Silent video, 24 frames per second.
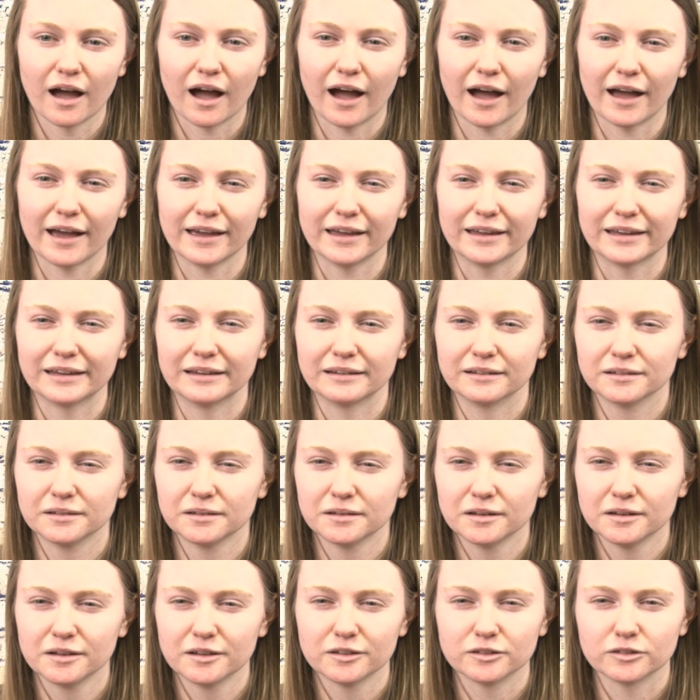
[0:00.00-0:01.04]
I
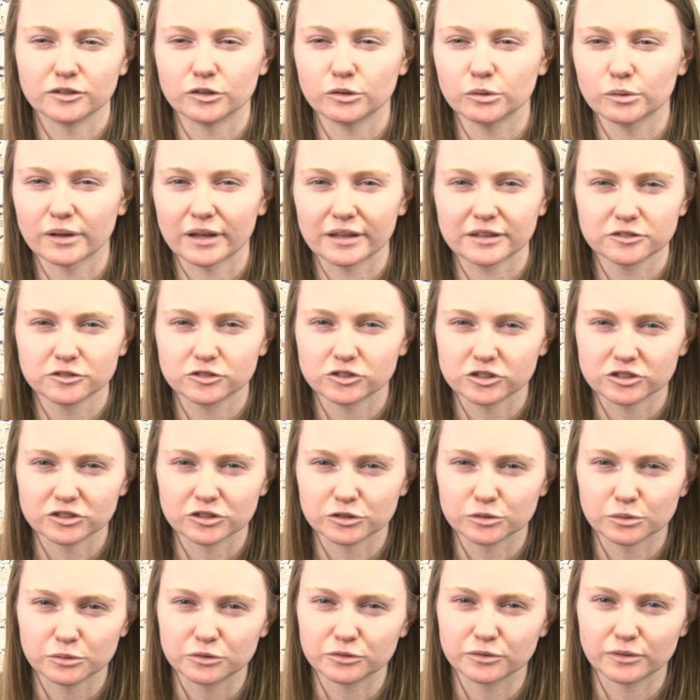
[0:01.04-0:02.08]
knew that
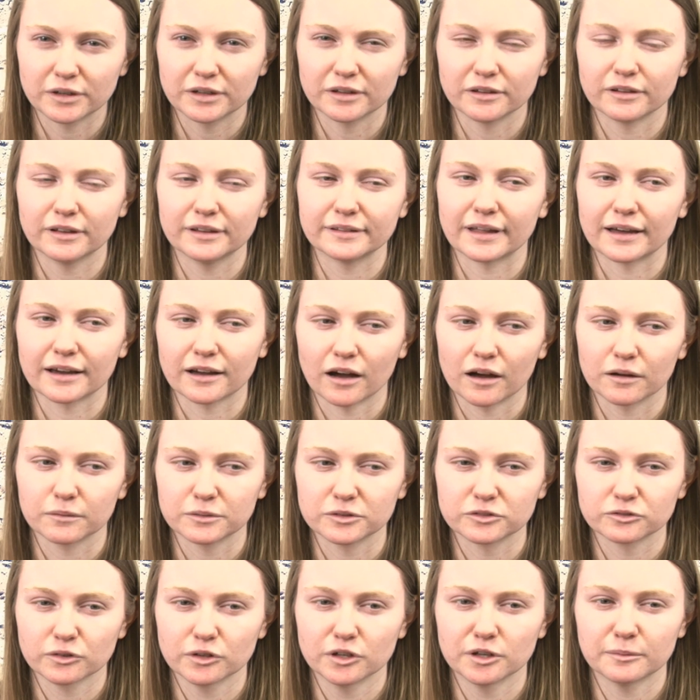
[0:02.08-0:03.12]
Jesus was real and that God
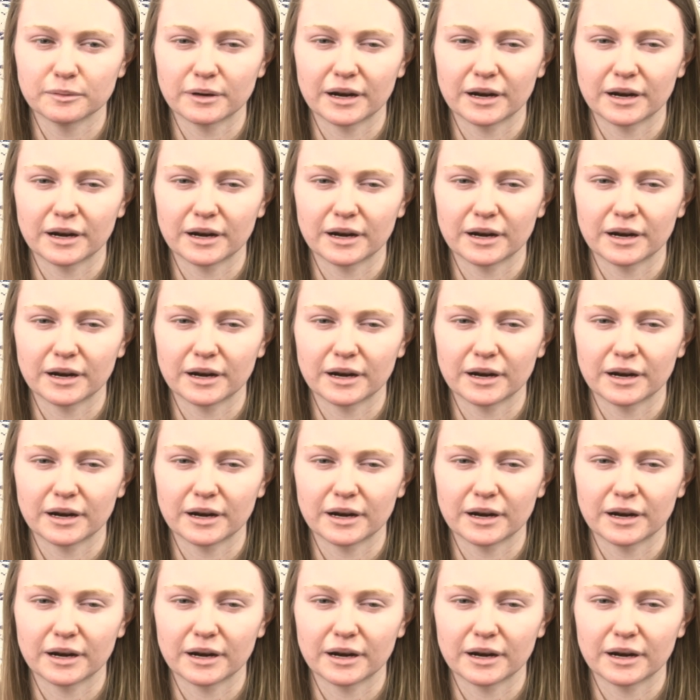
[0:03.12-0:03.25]
was real,